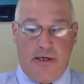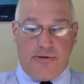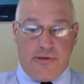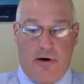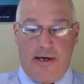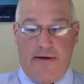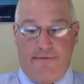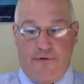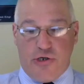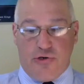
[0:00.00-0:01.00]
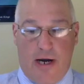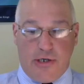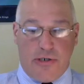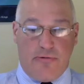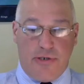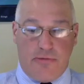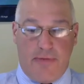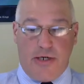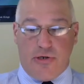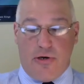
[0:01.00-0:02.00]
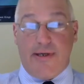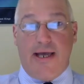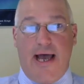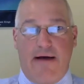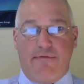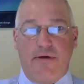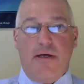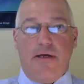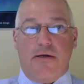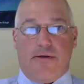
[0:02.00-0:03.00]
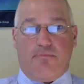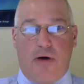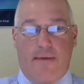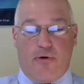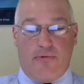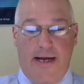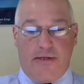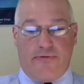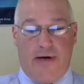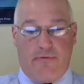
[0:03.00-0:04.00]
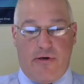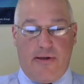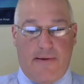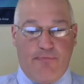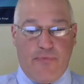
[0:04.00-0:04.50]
So our infrastructure, we should make sure we have the proper rights for everything.